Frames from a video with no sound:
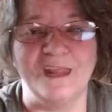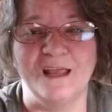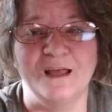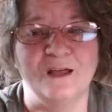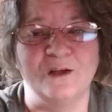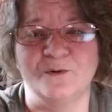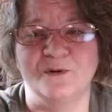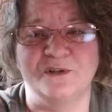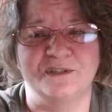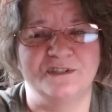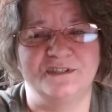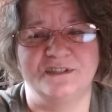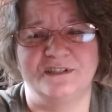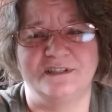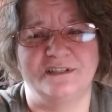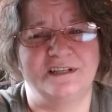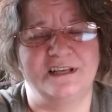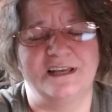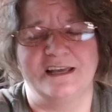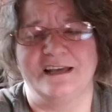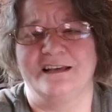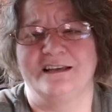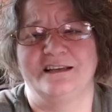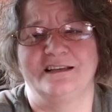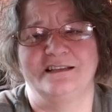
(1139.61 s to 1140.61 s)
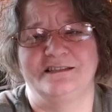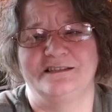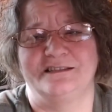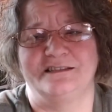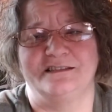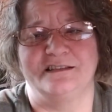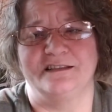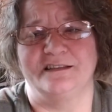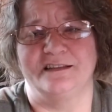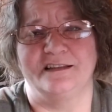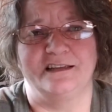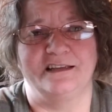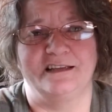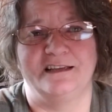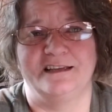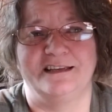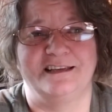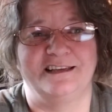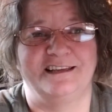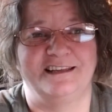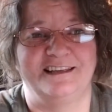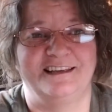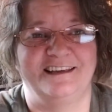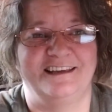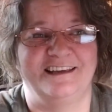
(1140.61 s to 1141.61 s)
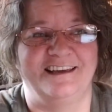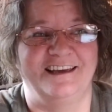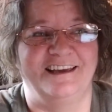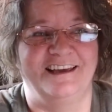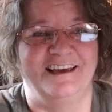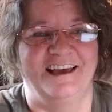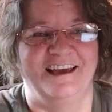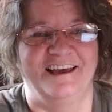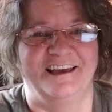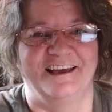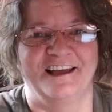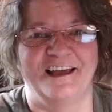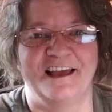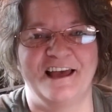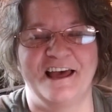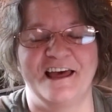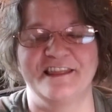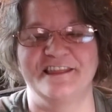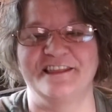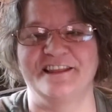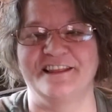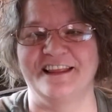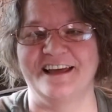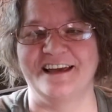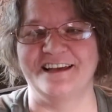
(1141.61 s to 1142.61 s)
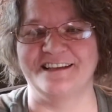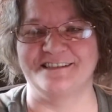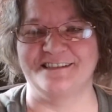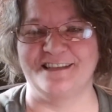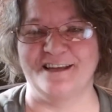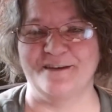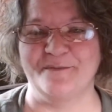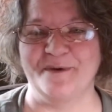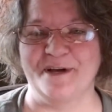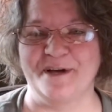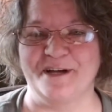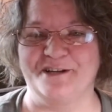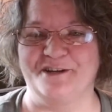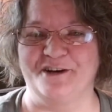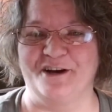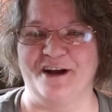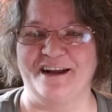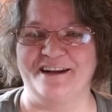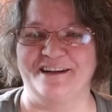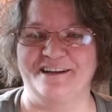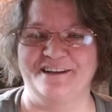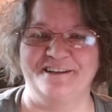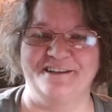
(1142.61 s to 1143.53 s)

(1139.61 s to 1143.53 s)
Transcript: which, yeah, it's silly. The last time I tried to